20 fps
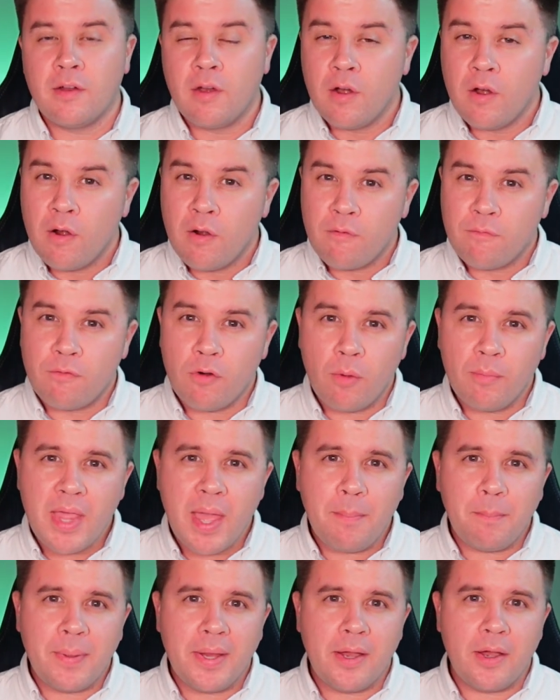From that
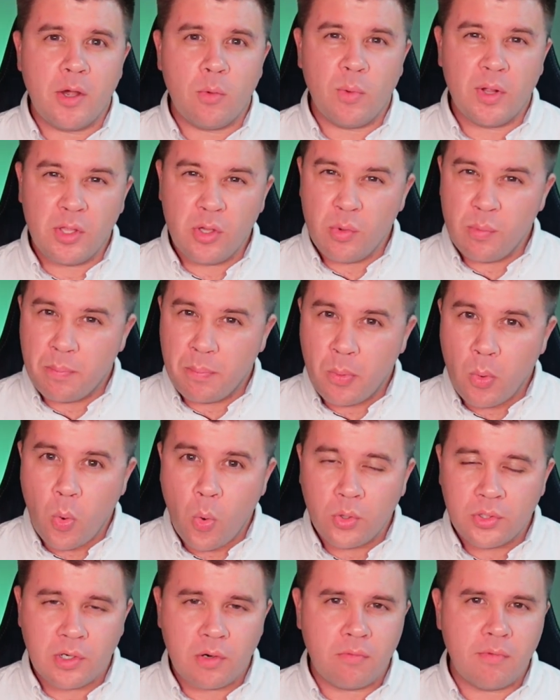period, when you bought
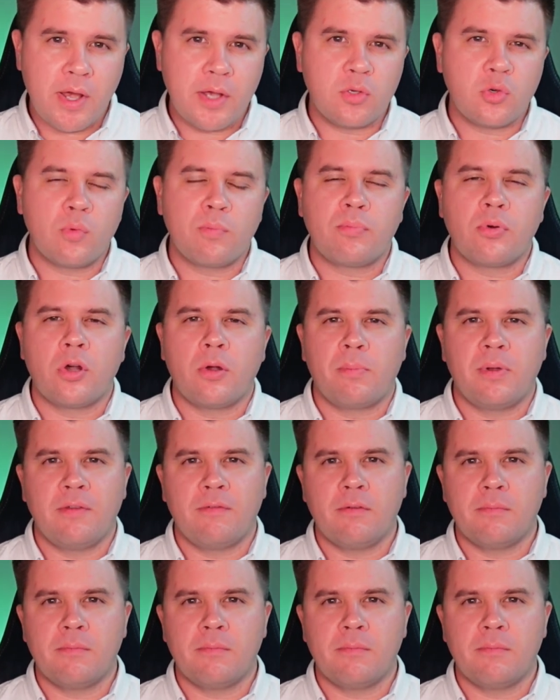a rental property from